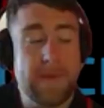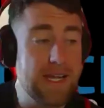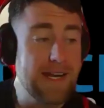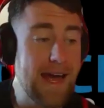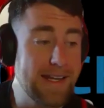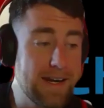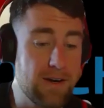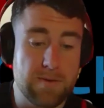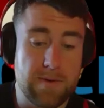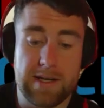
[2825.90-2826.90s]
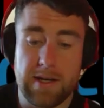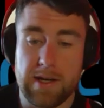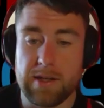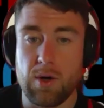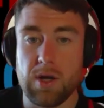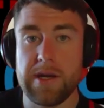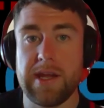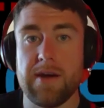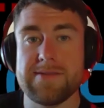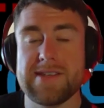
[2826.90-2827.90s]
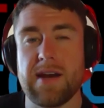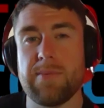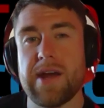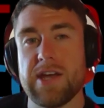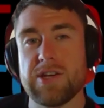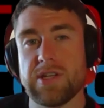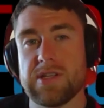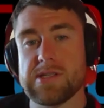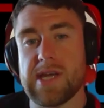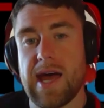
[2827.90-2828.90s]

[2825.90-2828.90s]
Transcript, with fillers: on that there as well, the, the whole idea of celebrations